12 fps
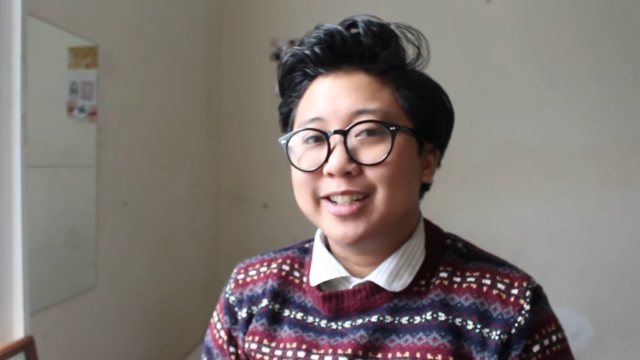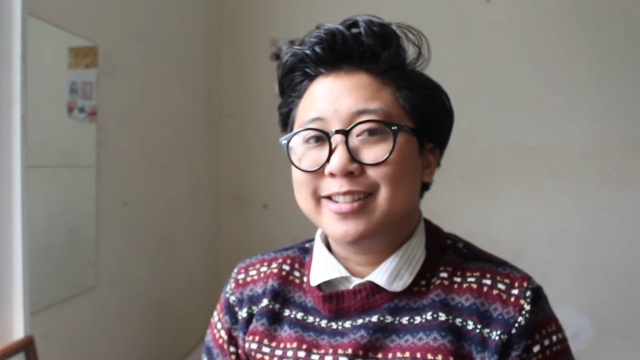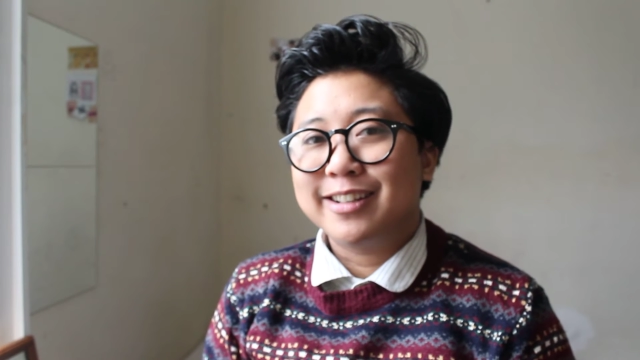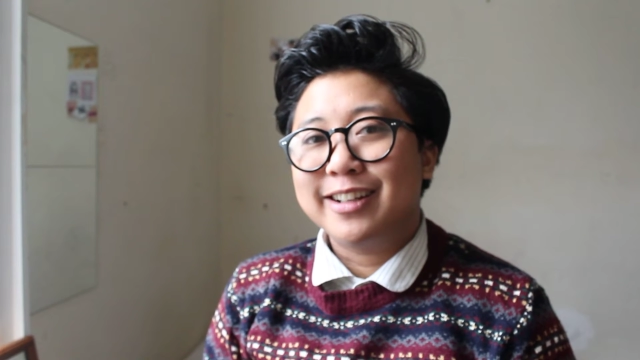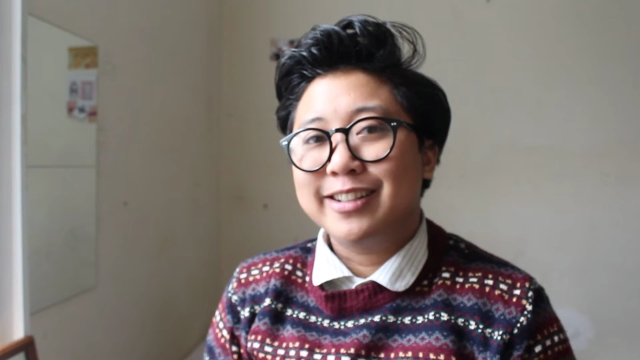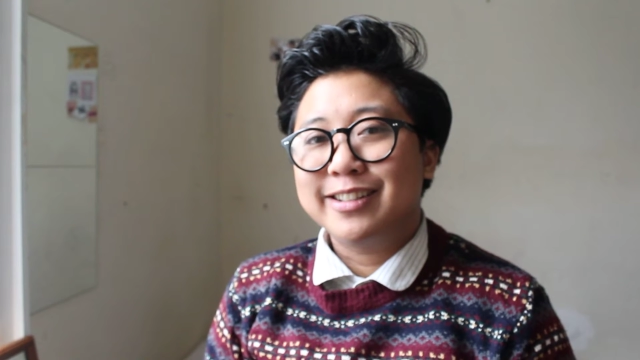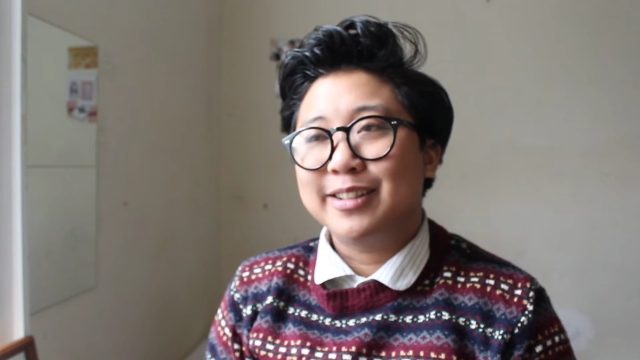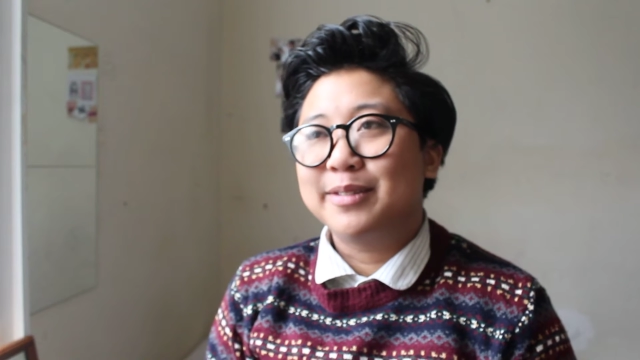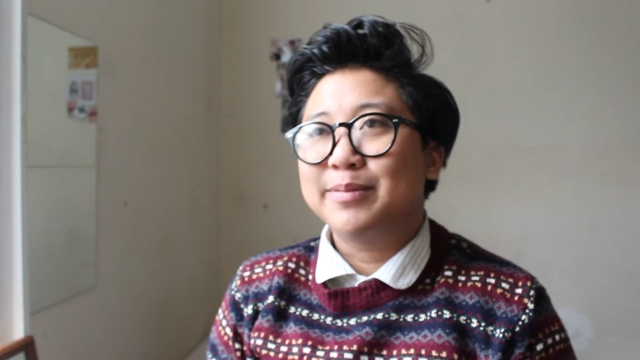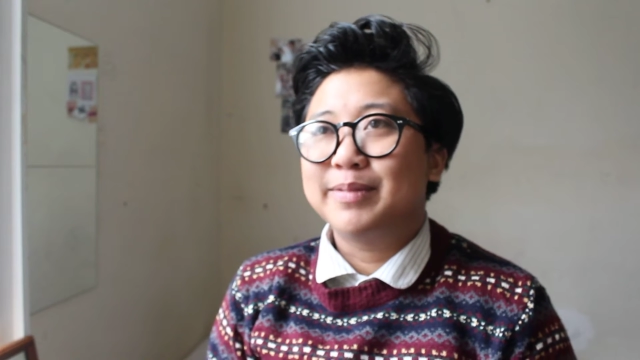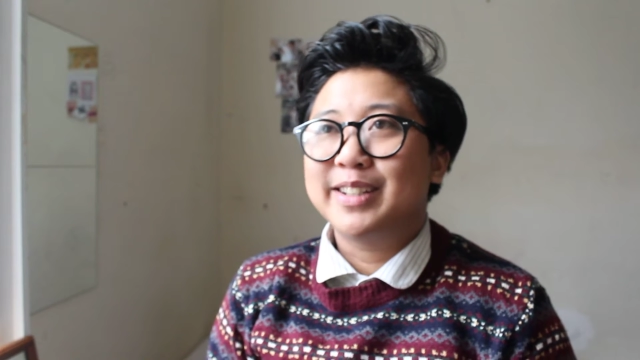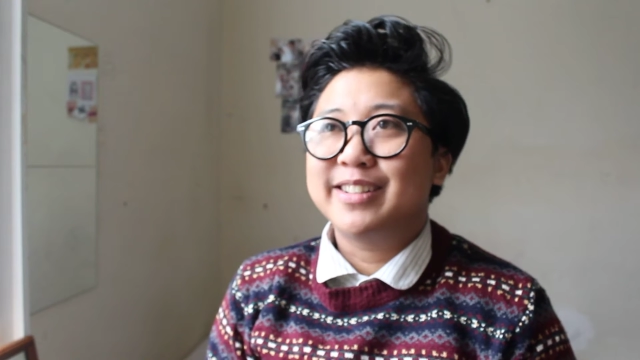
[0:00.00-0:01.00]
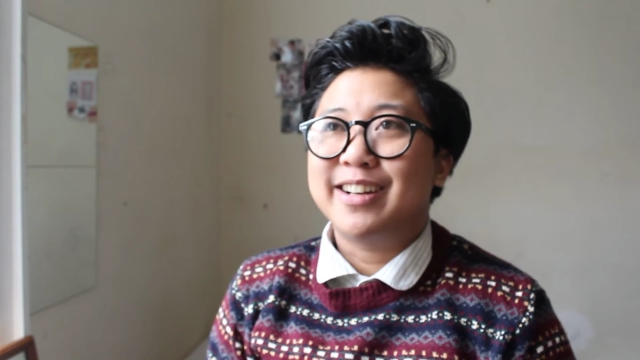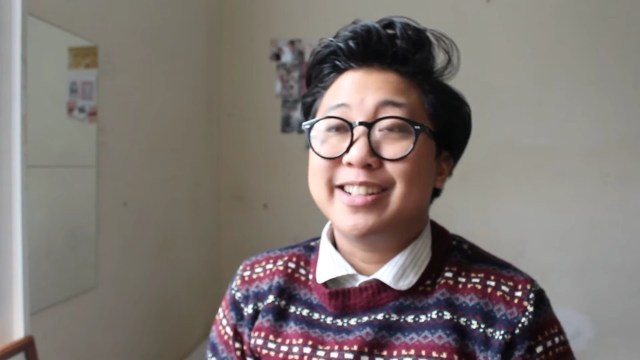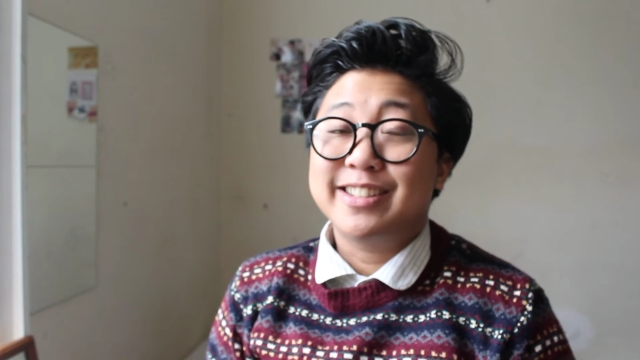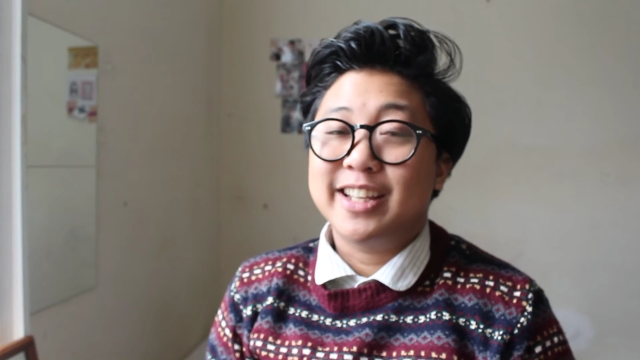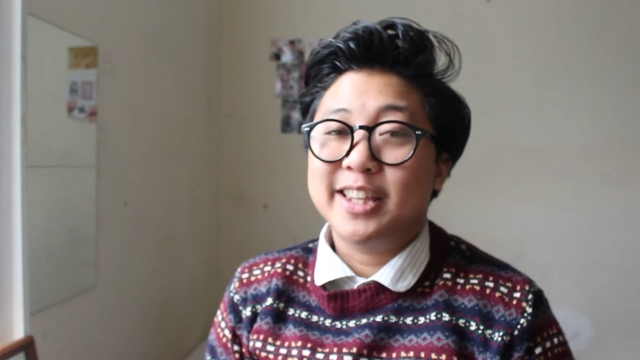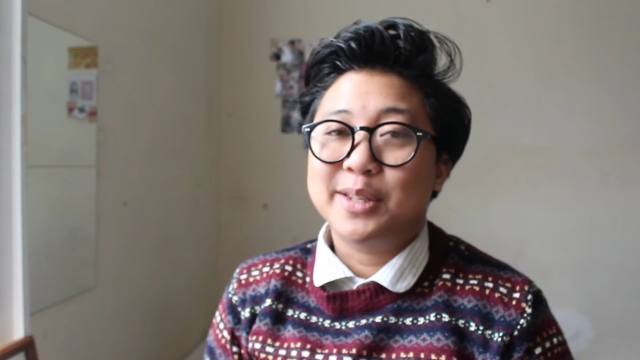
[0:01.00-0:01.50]
exciting because I
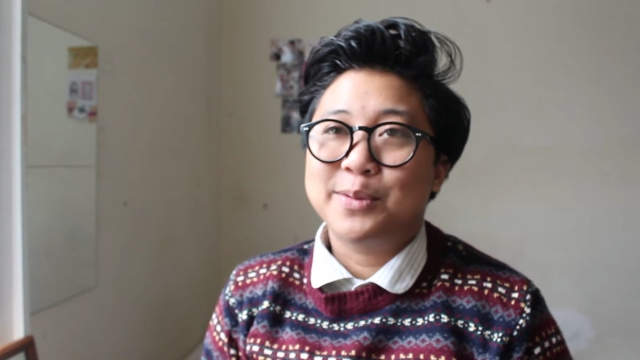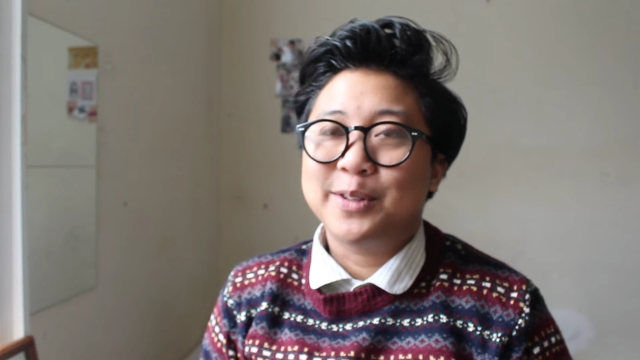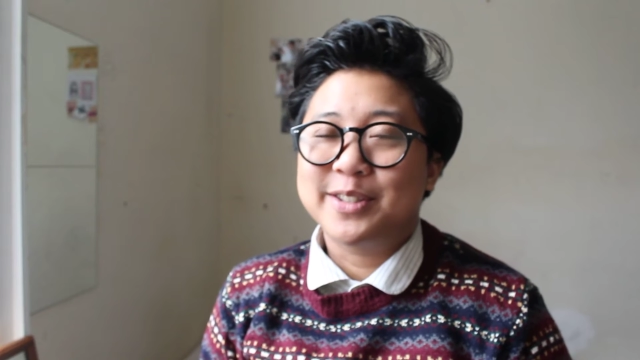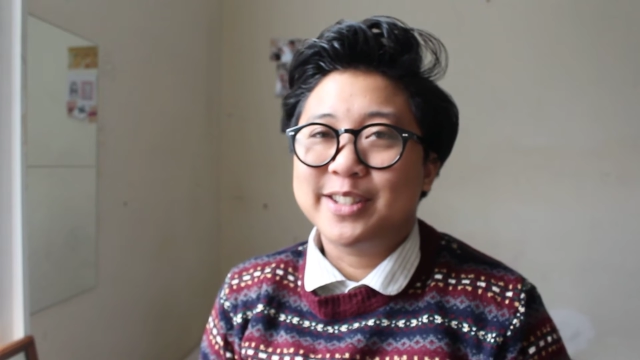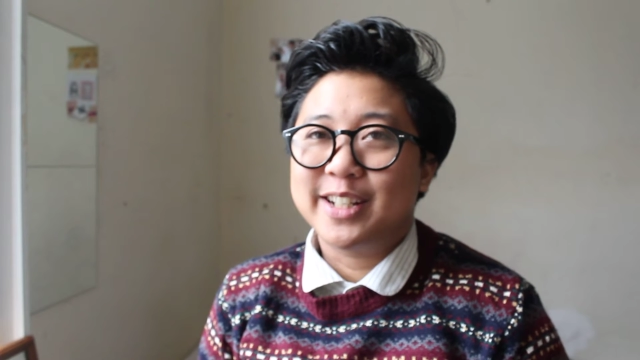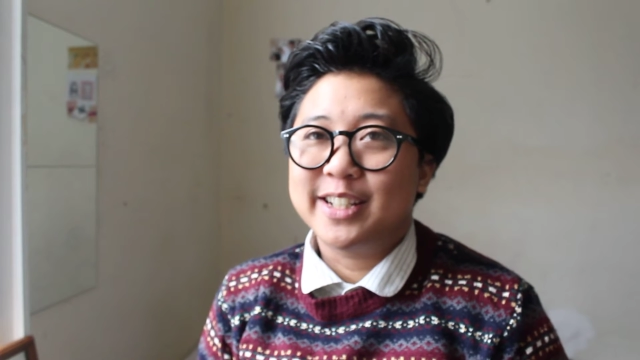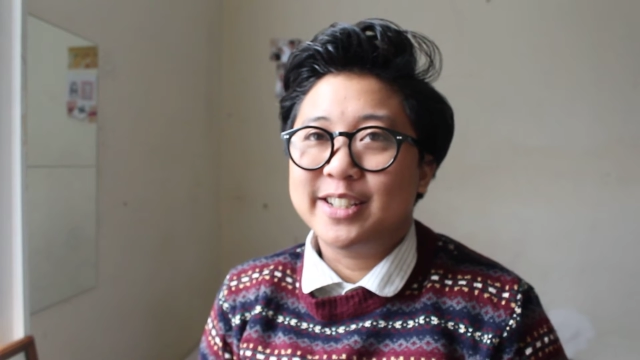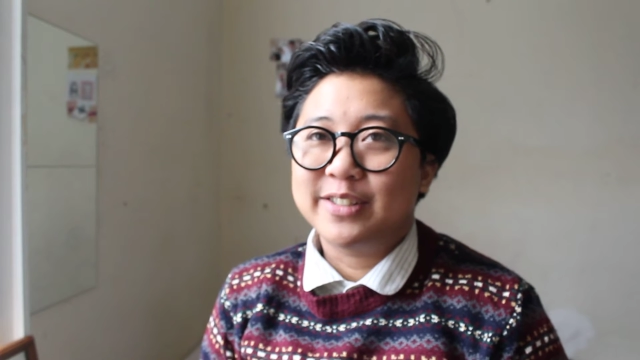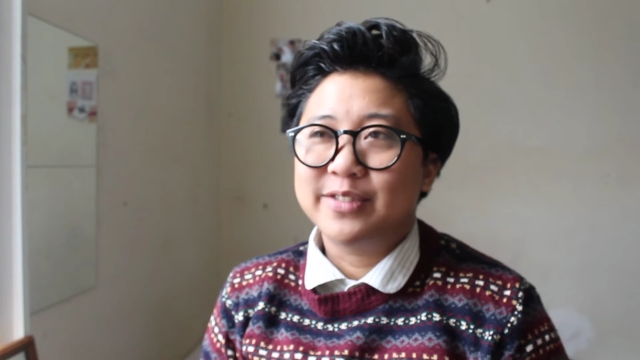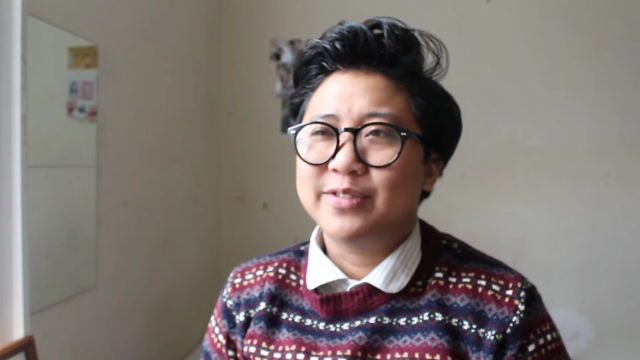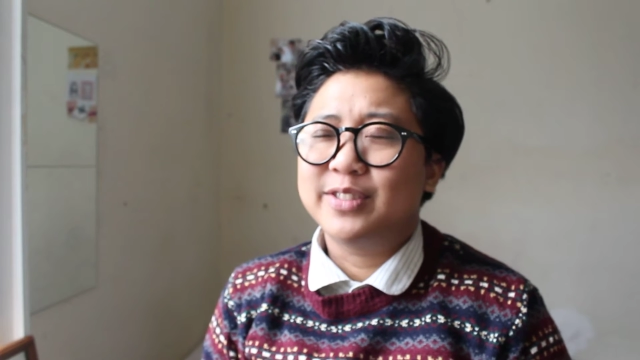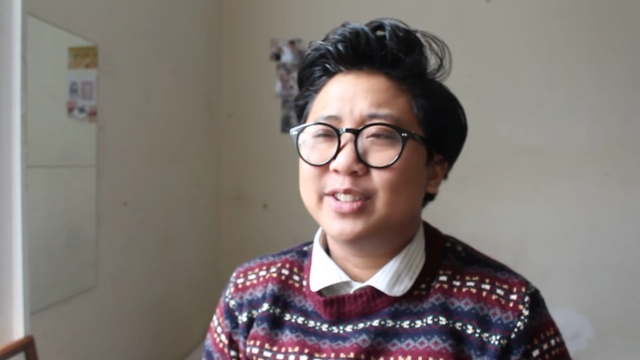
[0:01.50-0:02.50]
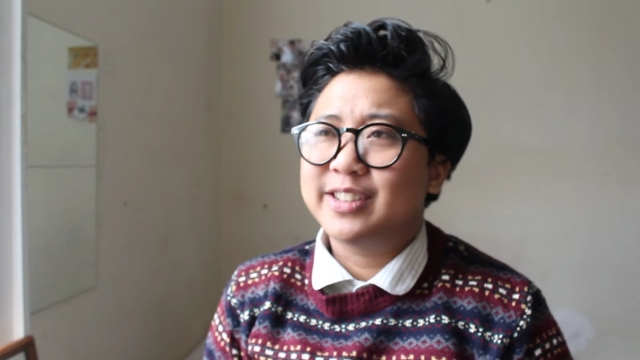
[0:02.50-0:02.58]
say this whilst I don't